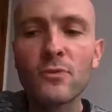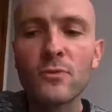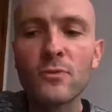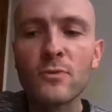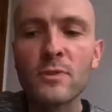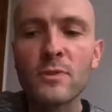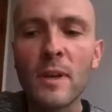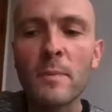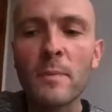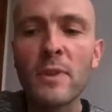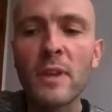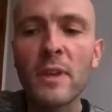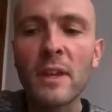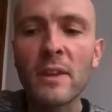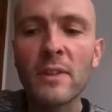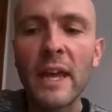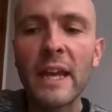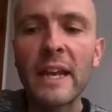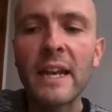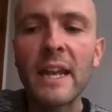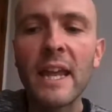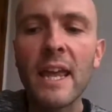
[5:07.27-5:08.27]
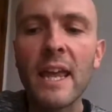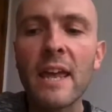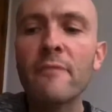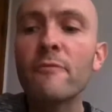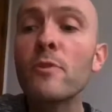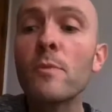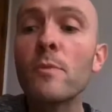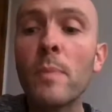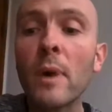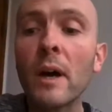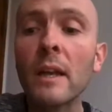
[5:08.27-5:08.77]
something that
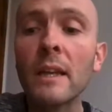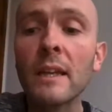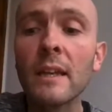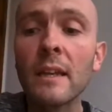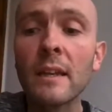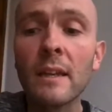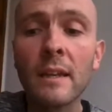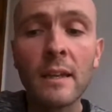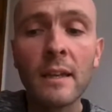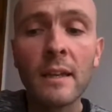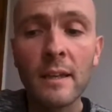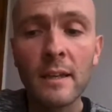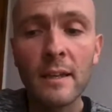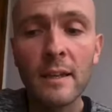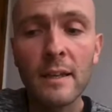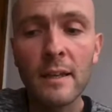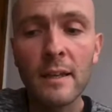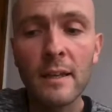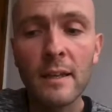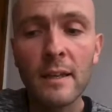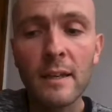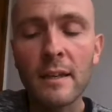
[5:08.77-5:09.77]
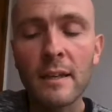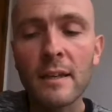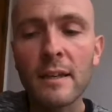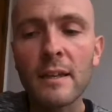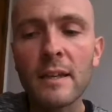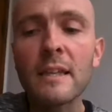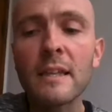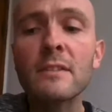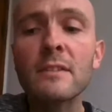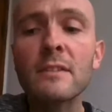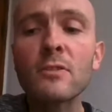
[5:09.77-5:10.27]
everybody
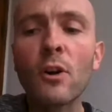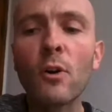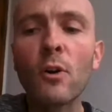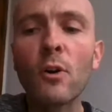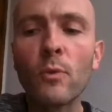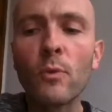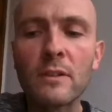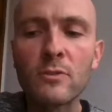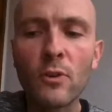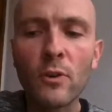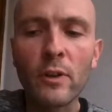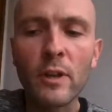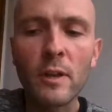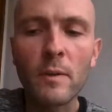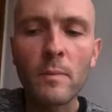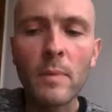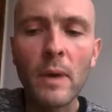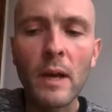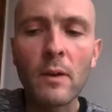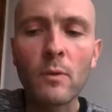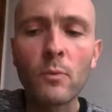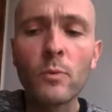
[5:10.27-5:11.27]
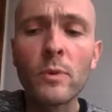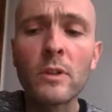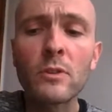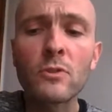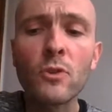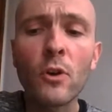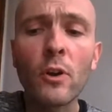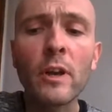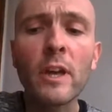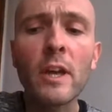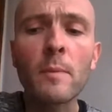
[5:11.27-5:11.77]
is already talking
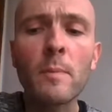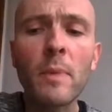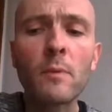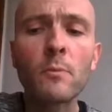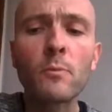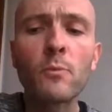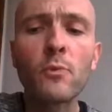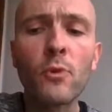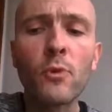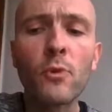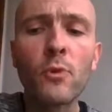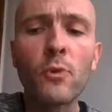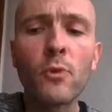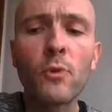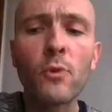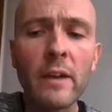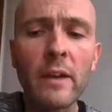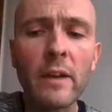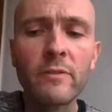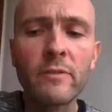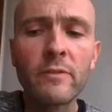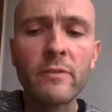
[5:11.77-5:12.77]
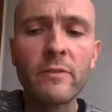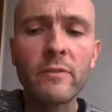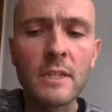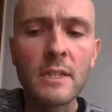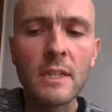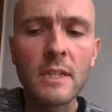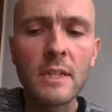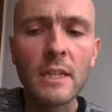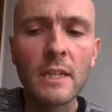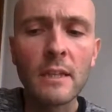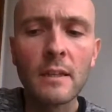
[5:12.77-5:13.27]
about. We're talking about
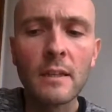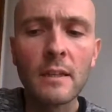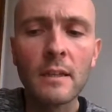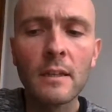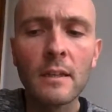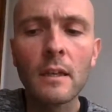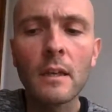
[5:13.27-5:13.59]
privacy.